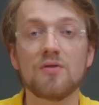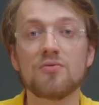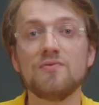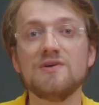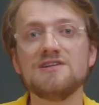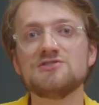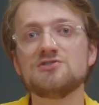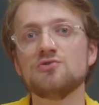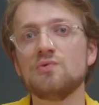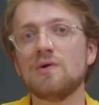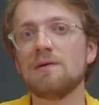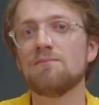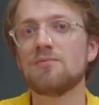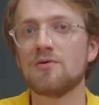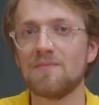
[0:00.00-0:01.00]
a
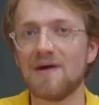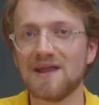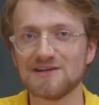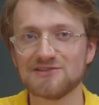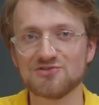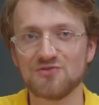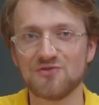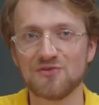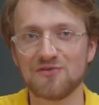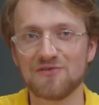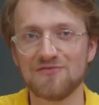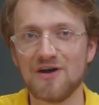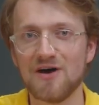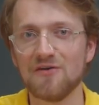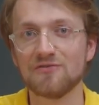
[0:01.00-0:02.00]
three-two-way pneumatic
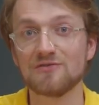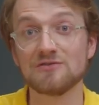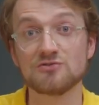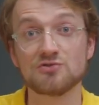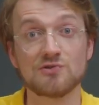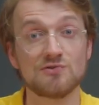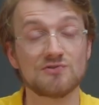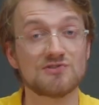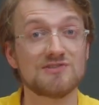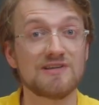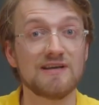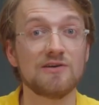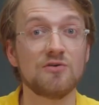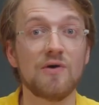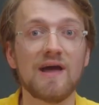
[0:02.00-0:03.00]
solenoid valve controls
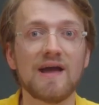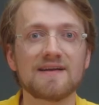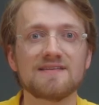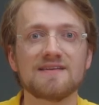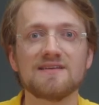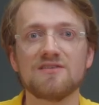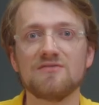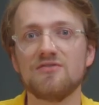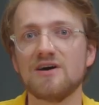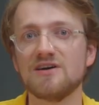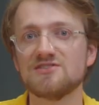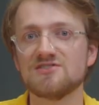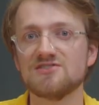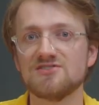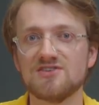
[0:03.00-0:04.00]
single-acting
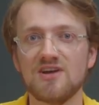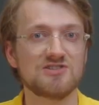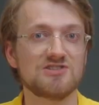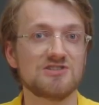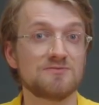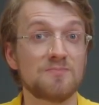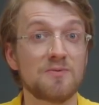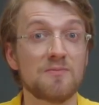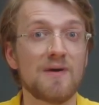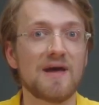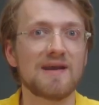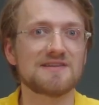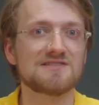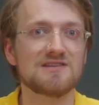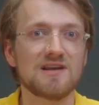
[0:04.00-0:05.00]
devices such as
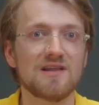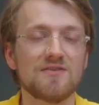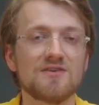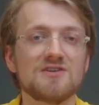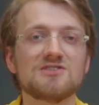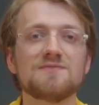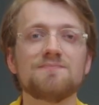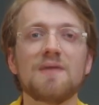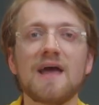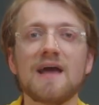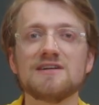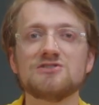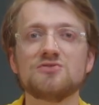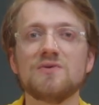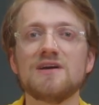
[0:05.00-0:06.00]
pneumatic cylinders,
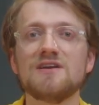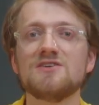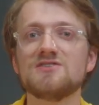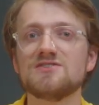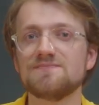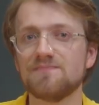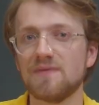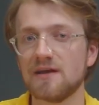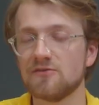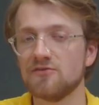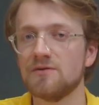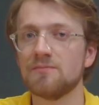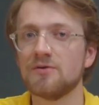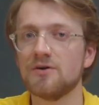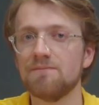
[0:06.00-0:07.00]
actuators and
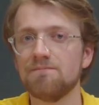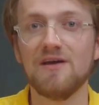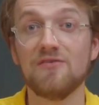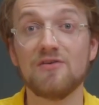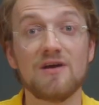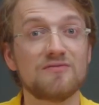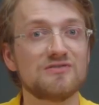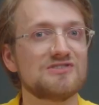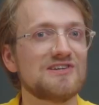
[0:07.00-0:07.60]
gripper. If you have a